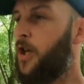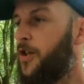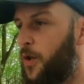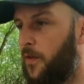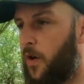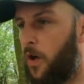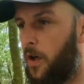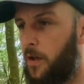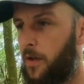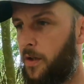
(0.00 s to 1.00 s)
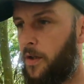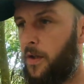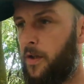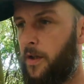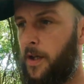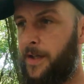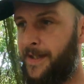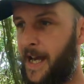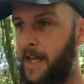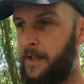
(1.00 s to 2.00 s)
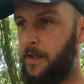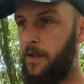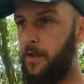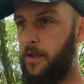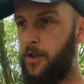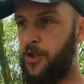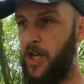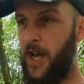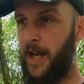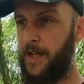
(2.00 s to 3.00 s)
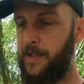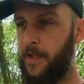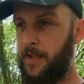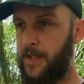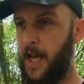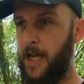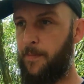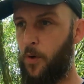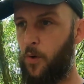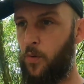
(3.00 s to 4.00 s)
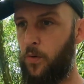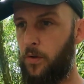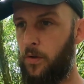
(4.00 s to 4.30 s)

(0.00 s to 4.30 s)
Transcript: So I've got tent, chairs, table,